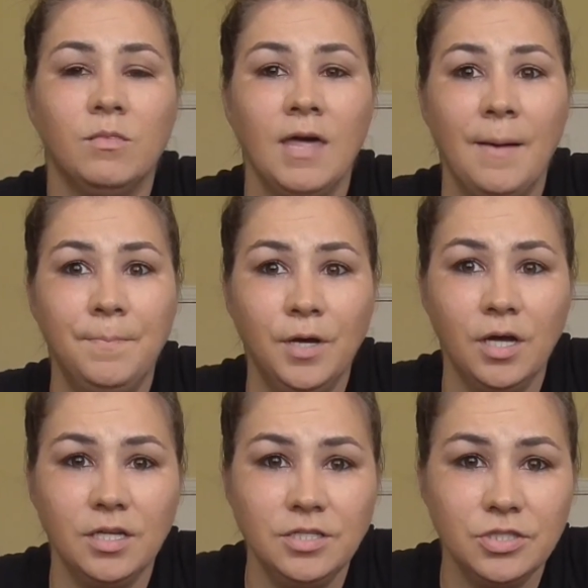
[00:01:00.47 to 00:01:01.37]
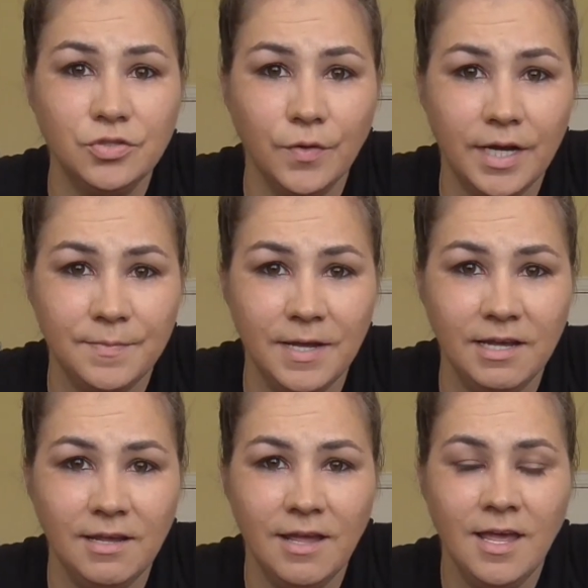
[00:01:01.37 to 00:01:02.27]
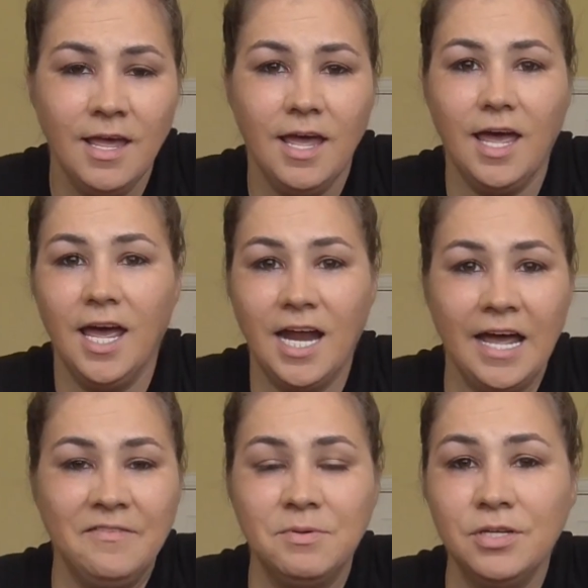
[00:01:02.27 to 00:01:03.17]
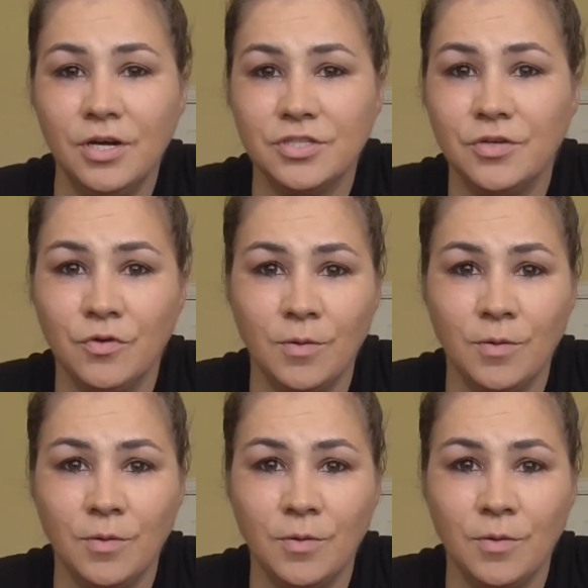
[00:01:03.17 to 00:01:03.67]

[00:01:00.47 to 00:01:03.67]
That book destroyed me, and I have been hooked on